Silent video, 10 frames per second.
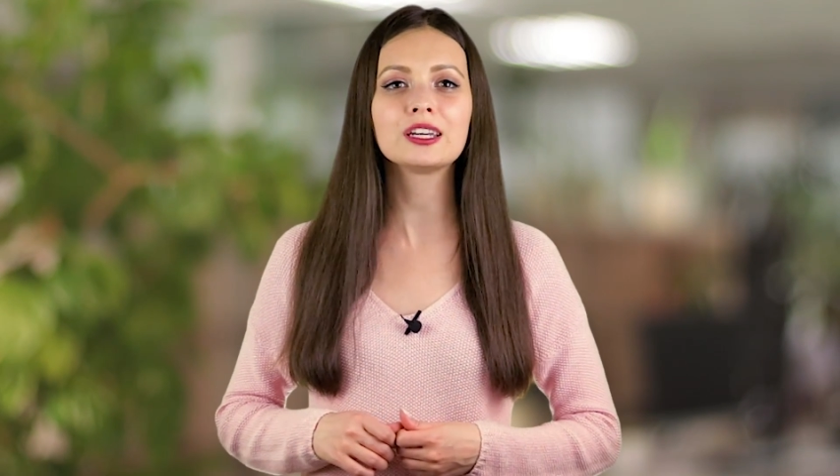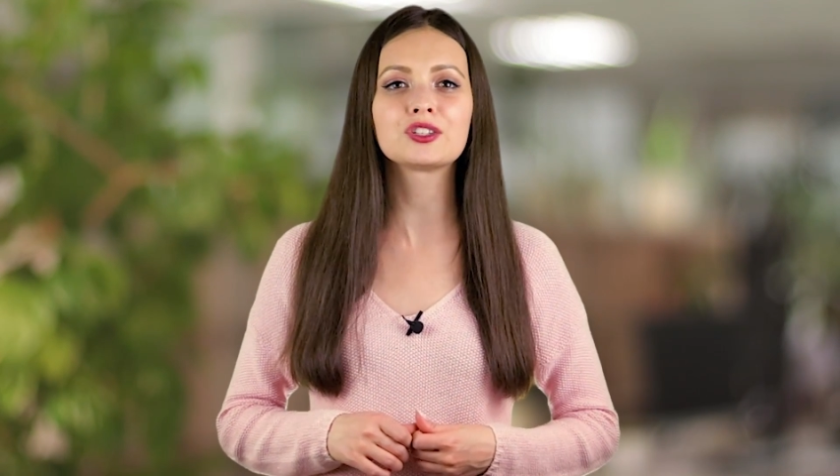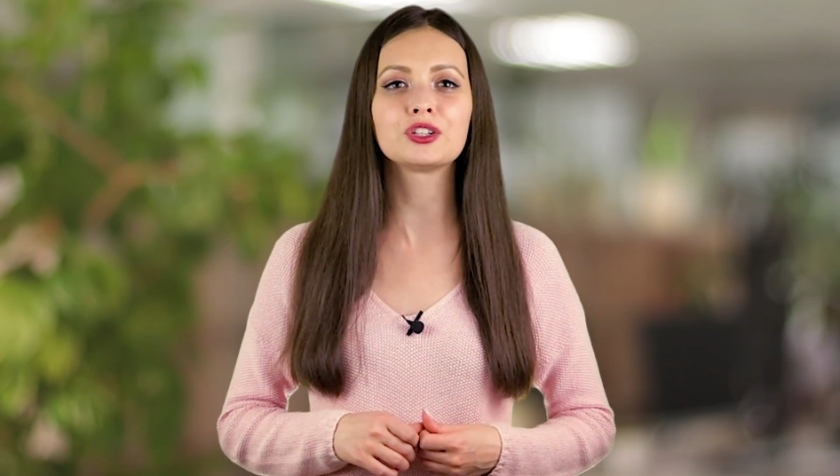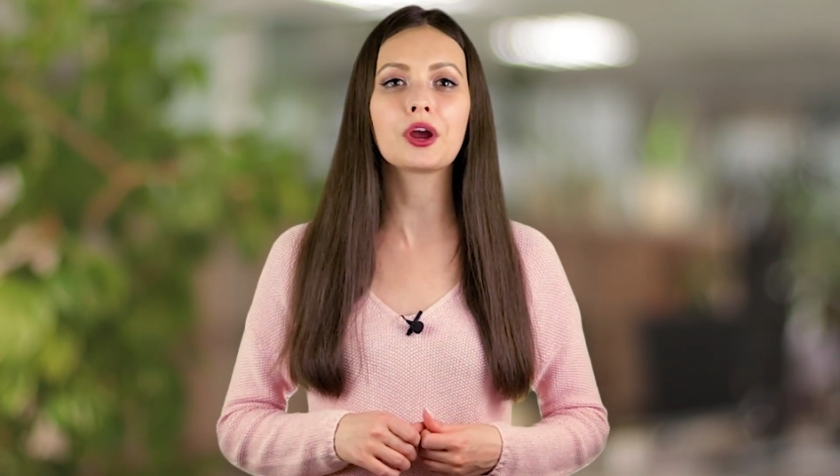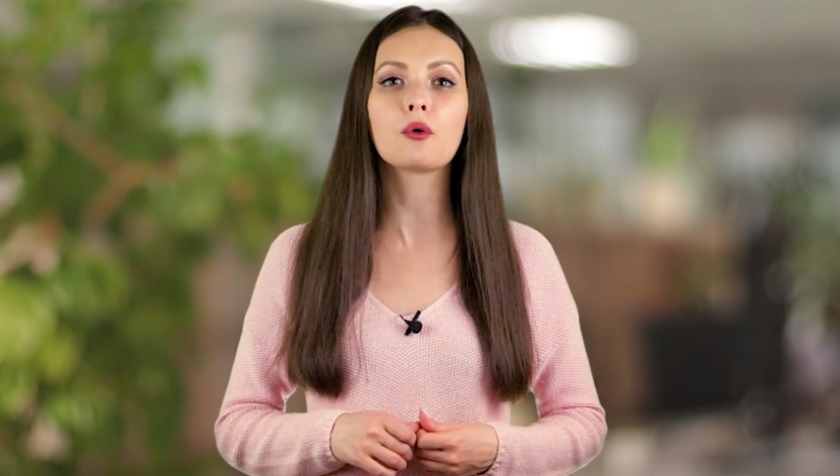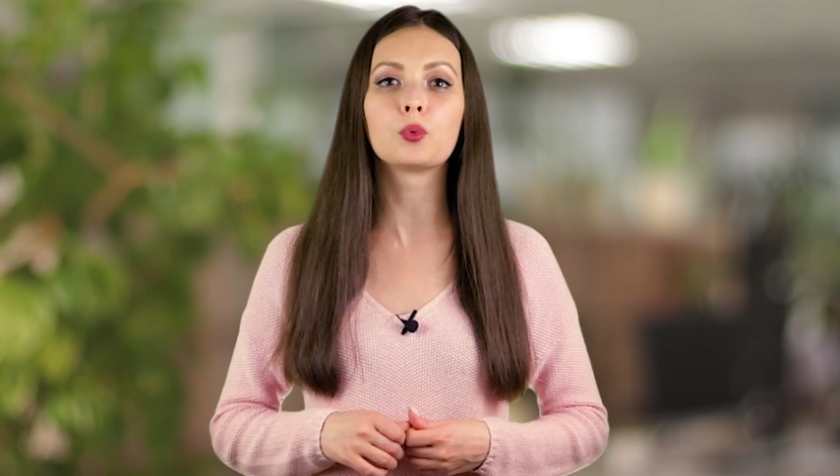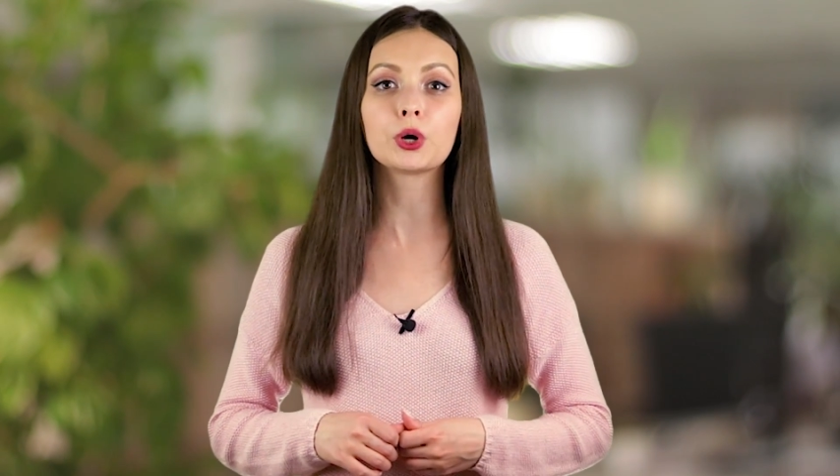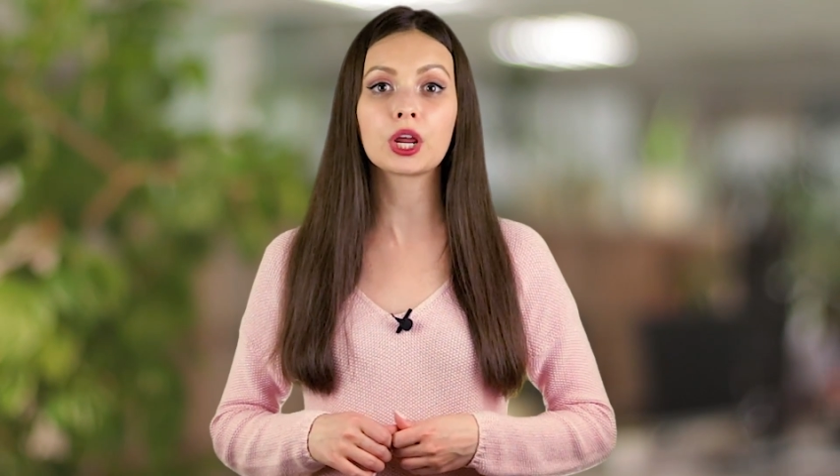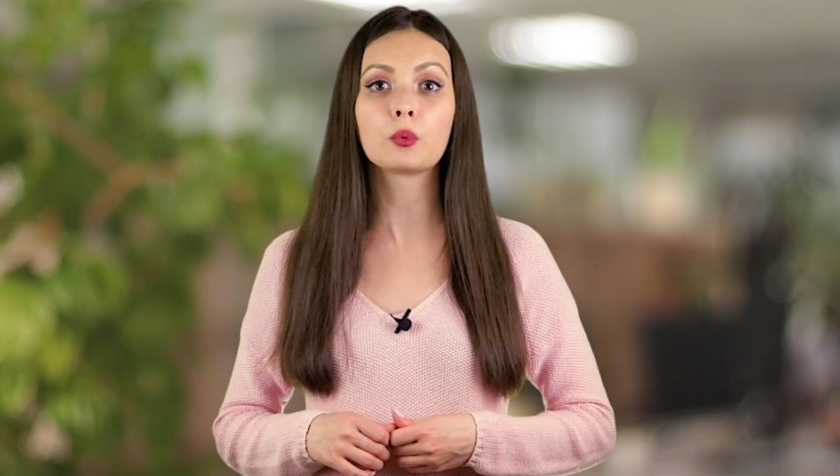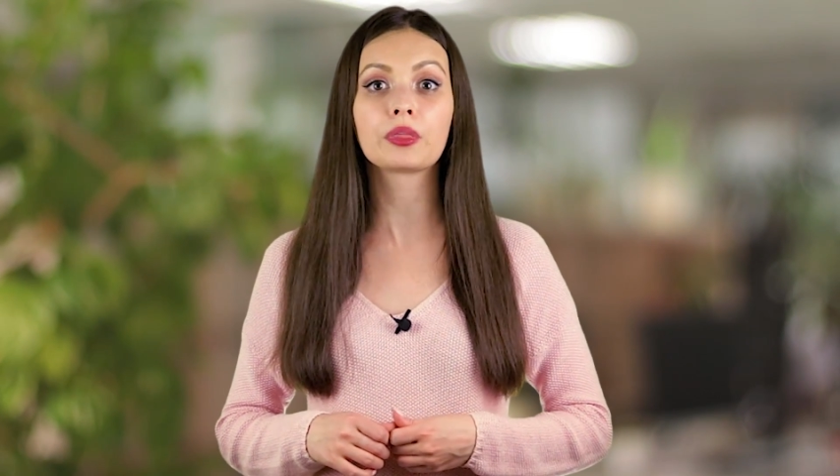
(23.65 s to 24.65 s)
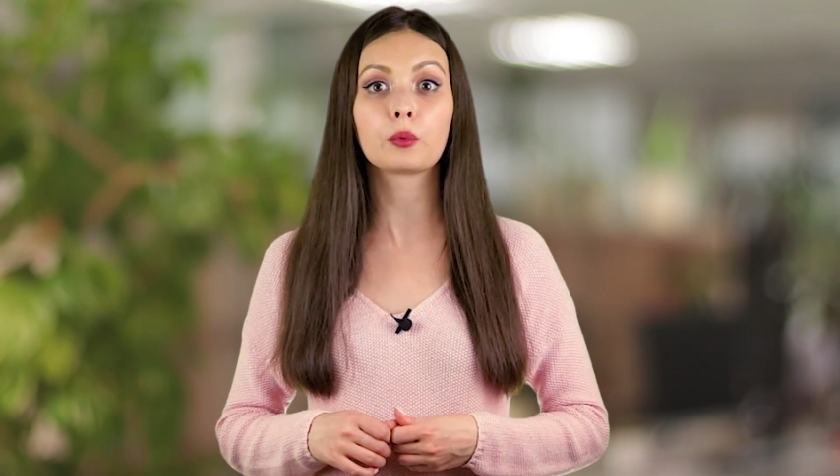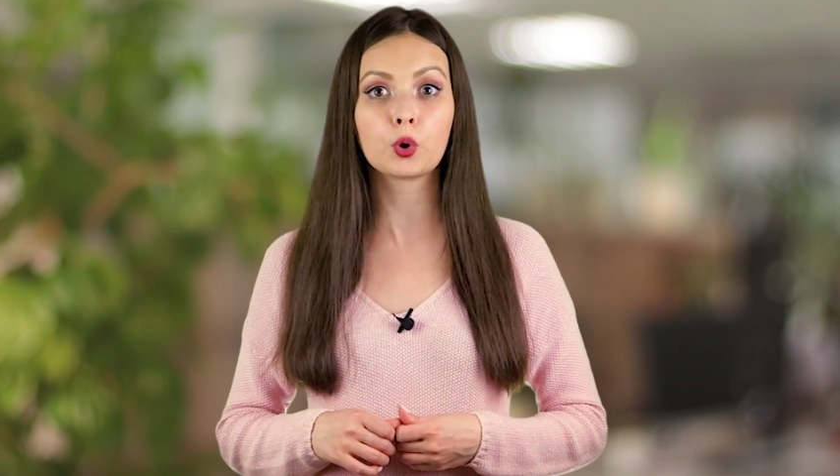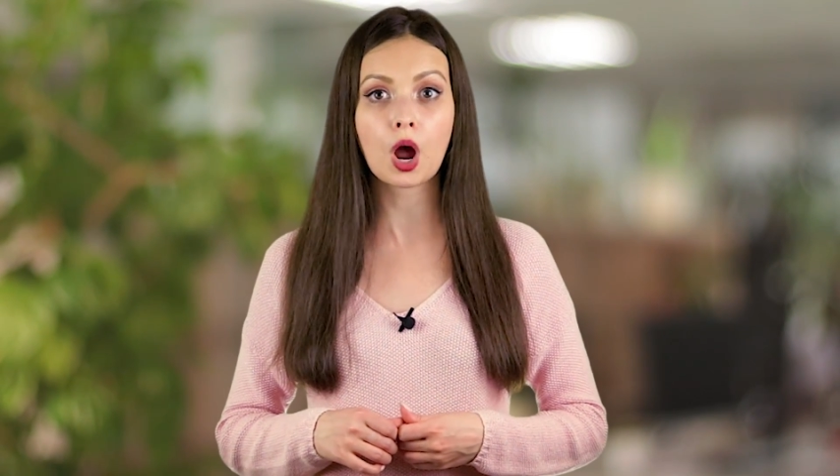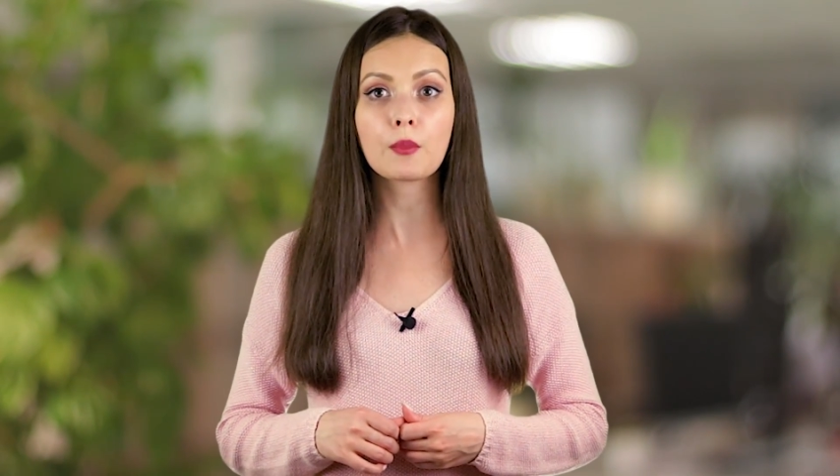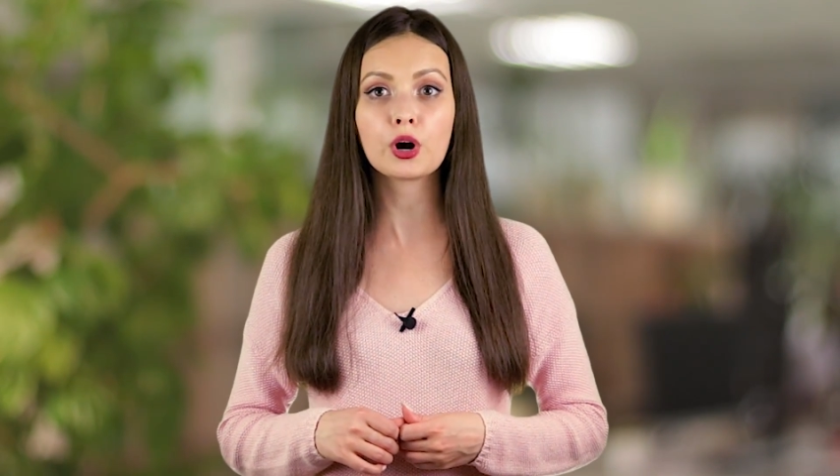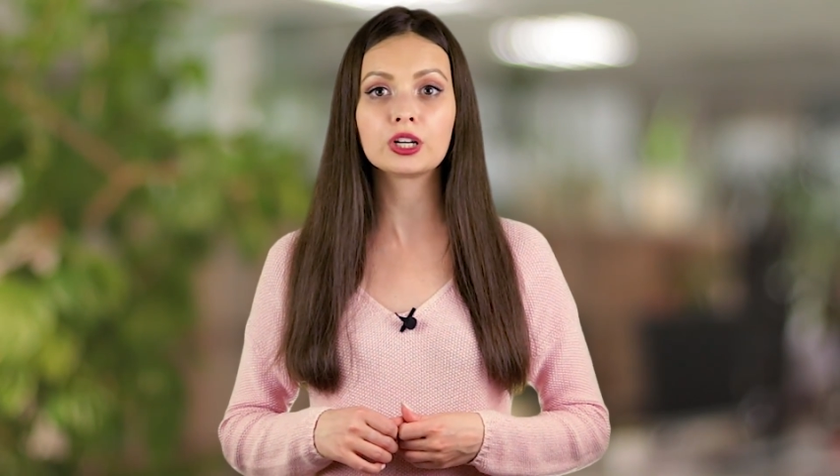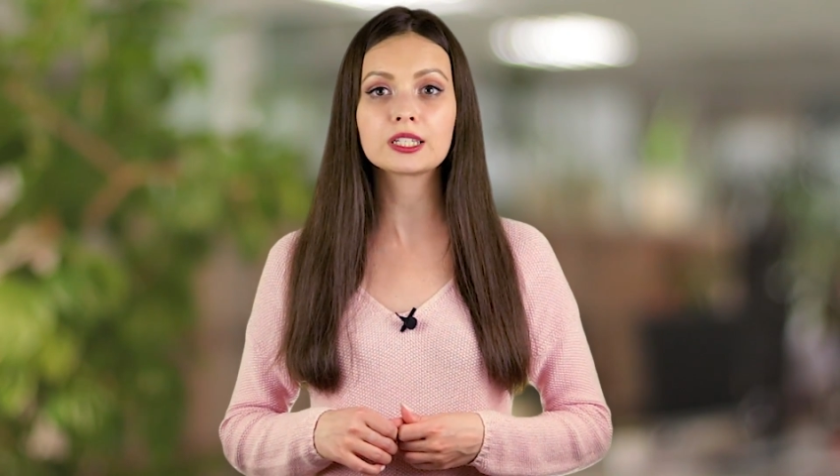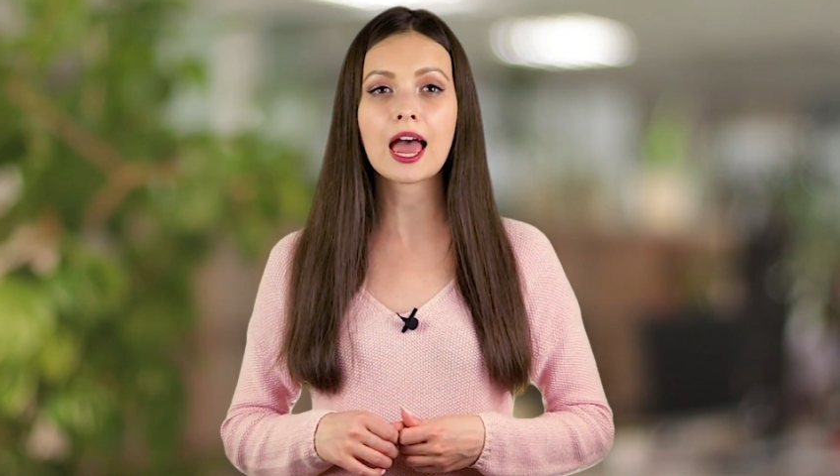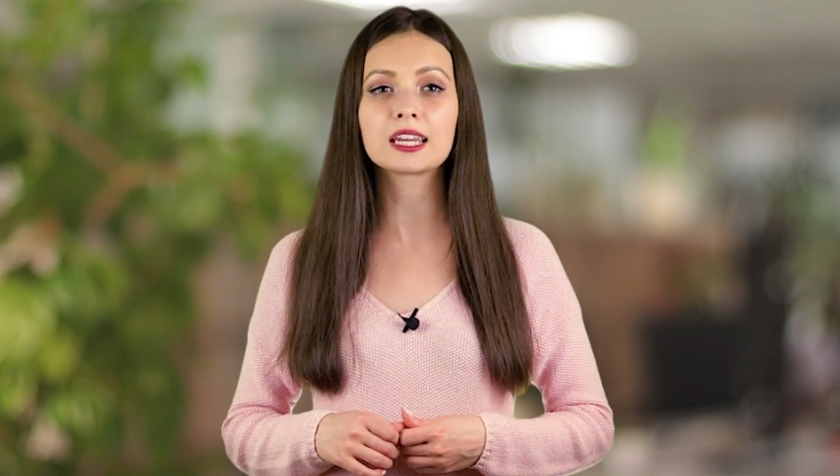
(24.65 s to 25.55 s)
history of working with WooCommerce